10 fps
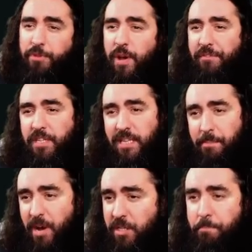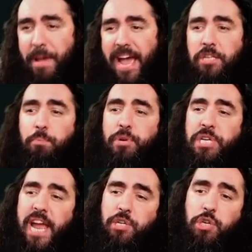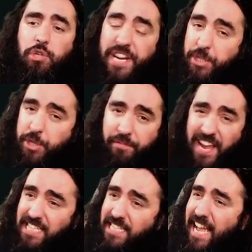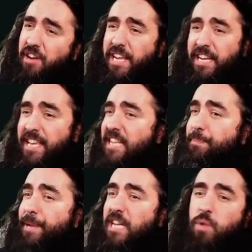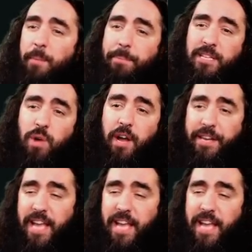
You have to slip out the back to protect your creature. It phase out, it gets plus one, plus one